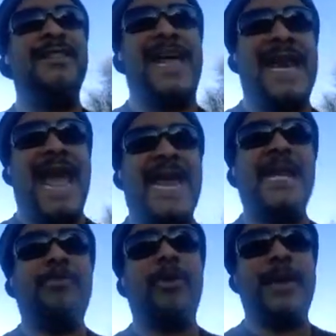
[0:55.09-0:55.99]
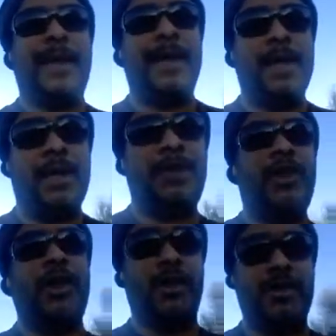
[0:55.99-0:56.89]
that anybody
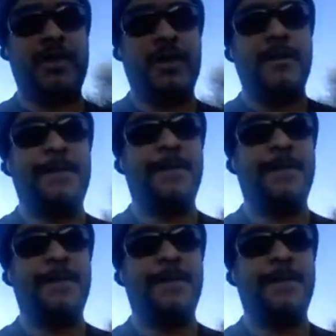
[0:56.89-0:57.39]
can use,